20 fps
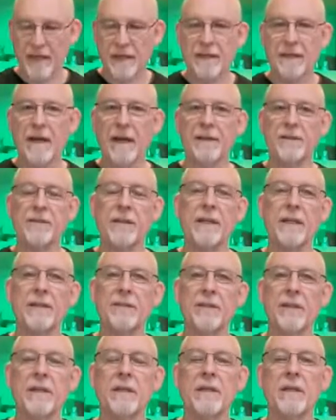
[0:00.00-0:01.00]
Nice and
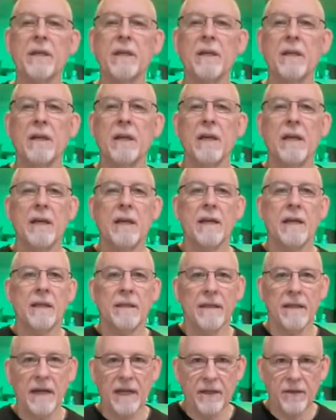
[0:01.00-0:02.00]
easy.
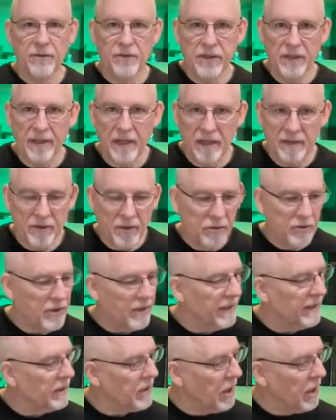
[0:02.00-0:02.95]
Then I usually